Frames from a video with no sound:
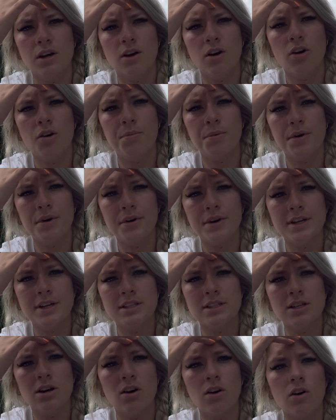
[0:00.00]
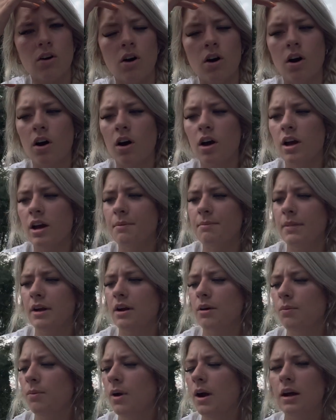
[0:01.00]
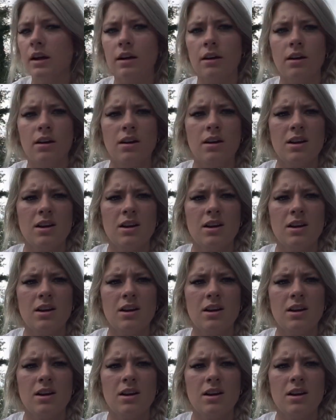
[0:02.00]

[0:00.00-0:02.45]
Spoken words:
opioids, alcohol, and marijuana.